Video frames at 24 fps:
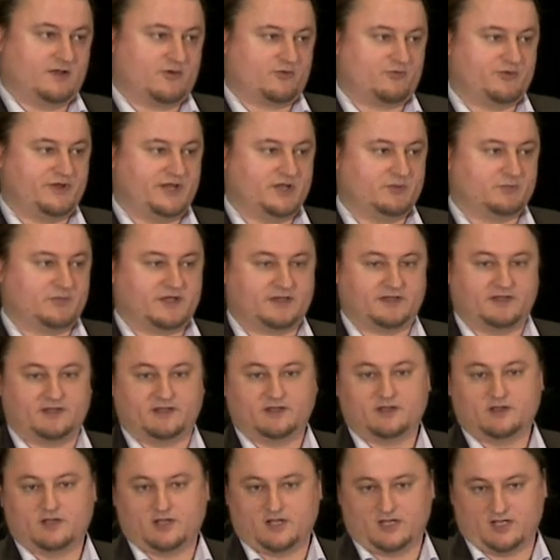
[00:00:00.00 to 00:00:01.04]
real
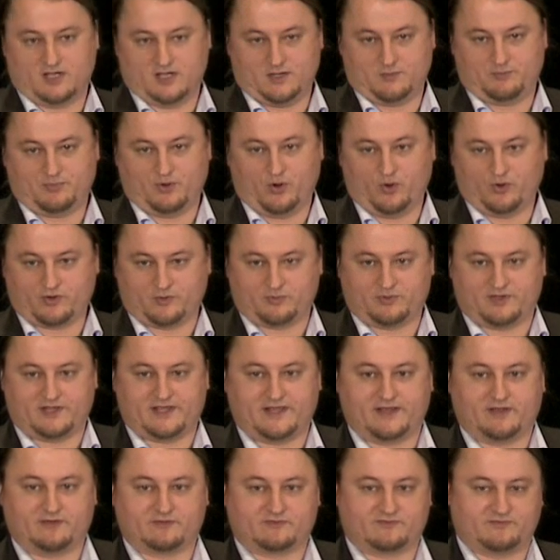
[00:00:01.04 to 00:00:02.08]
money uh, poker
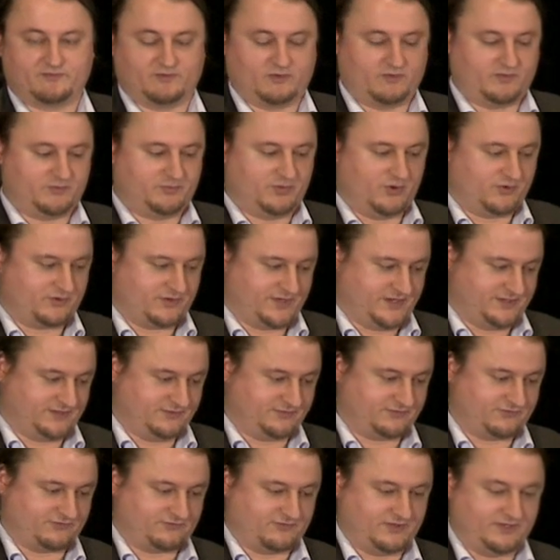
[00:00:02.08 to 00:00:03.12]
players for the poker
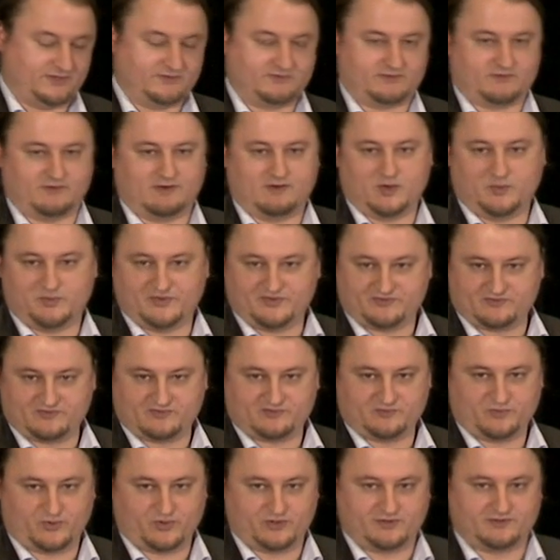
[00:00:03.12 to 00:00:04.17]
industry. So our
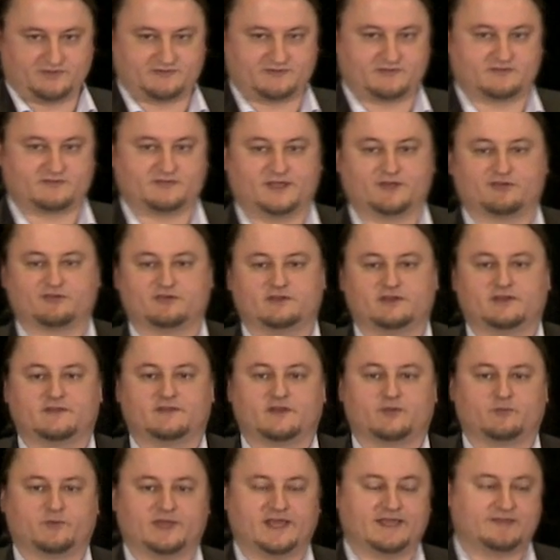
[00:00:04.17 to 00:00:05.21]
business model is essentially
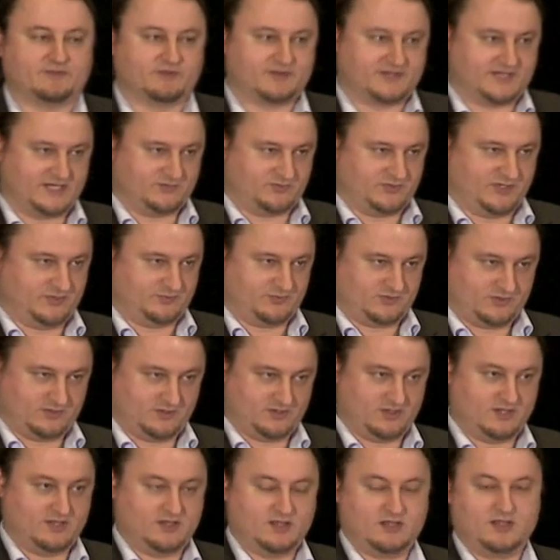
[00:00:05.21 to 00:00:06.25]
that we educate
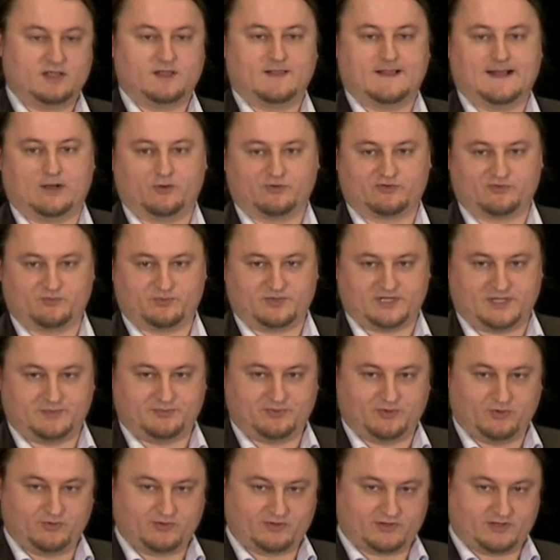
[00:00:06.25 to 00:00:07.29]
people how to play
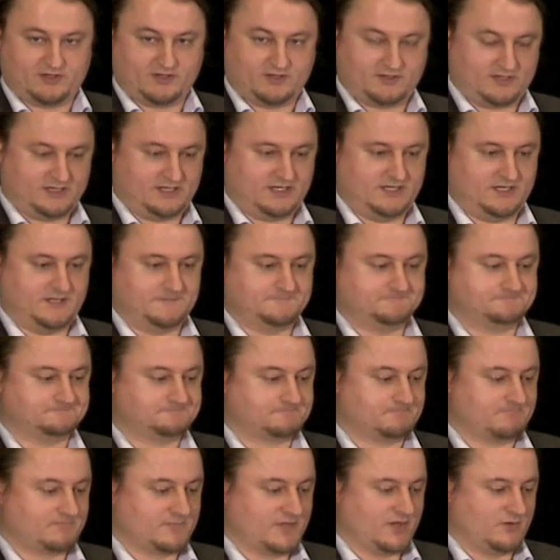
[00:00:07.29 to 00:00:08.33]
poker. Um,
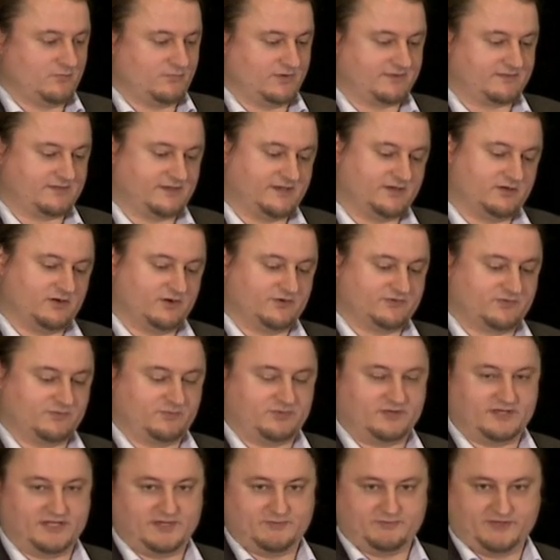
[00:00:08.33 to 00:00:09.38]
once they know how to
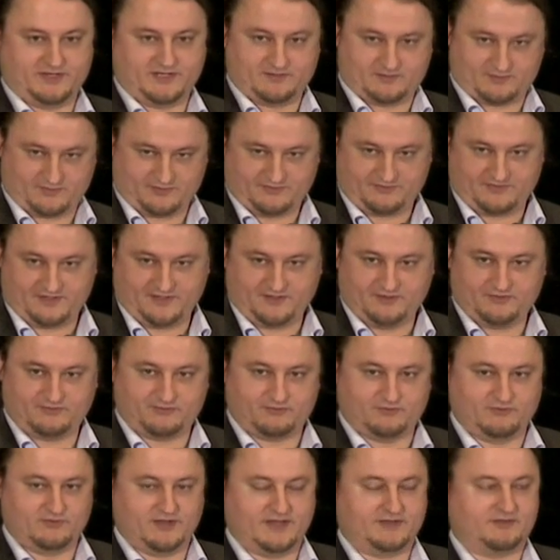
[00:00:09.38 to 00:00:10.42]
play, we continue
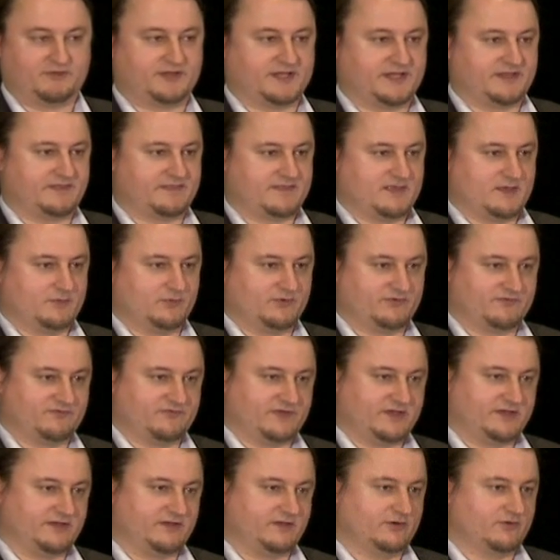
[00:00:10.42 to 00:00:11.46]
to educate them with
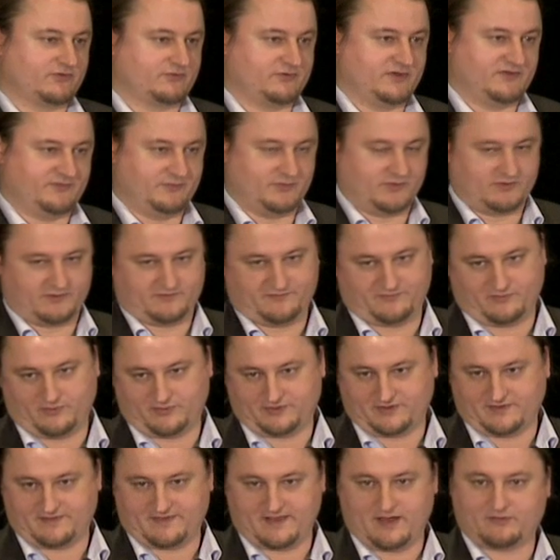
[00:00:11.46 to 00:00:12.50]
videos. We have more than
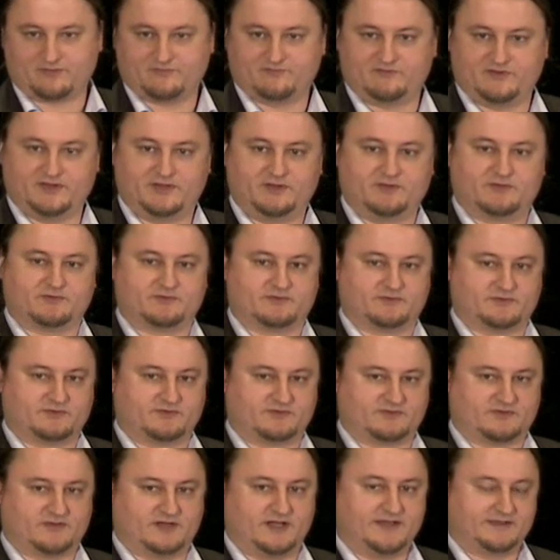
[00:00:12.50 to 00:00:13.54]
14,000 videos on the
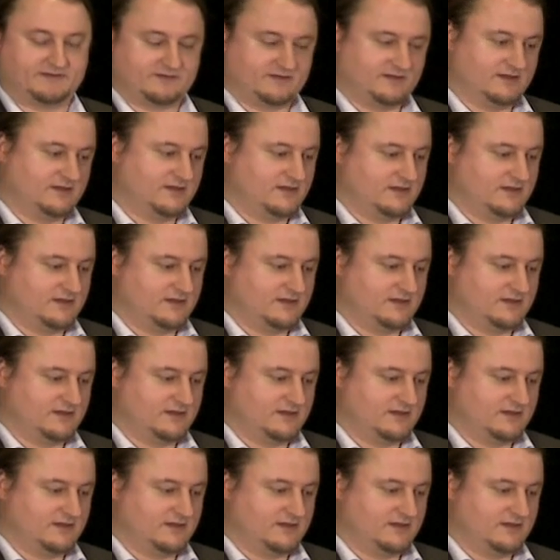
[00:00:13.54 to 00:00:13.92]
site,